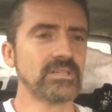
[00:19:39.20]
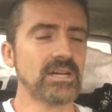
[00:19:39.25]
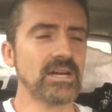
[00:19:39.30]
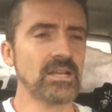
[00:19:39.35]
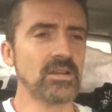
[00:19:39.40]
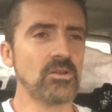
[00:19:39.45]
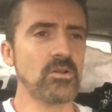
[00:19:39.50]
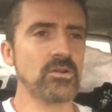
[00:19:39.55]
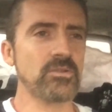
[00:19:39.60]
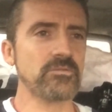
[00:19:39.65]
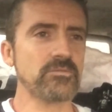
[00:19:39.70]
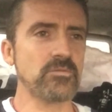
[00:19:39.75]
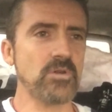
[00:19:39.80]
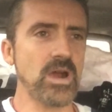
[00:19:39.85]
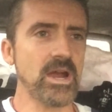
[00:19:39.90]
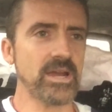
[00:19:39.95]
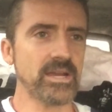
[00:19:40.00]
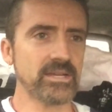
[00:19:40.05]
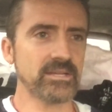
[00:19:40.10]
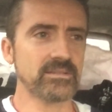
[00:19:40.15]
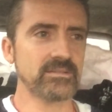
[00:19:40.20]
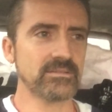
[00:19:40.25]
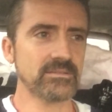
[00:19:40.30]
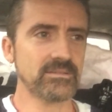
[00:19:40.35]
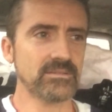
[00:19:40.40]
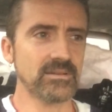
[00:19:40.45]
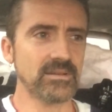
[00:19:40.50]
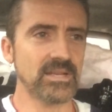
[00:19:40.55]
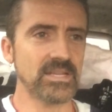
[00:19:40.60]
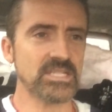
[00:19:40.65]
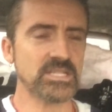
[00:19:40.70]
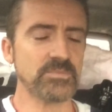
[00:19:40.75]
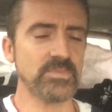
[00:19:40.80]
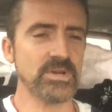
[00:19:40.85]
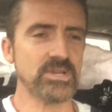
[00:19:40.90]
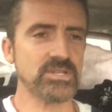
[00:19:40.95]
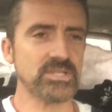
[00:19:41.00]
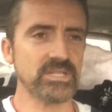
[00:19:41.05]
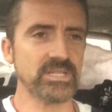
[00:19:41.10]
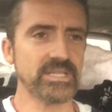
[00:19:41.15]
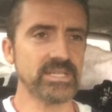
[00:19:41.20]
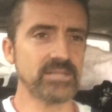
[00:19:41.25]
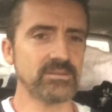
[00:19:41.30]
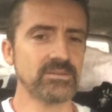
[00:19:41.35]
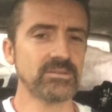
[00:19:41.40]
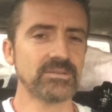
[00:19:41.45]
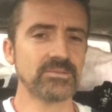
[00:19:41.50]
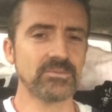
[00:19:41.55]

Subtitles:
a lot of rain, especially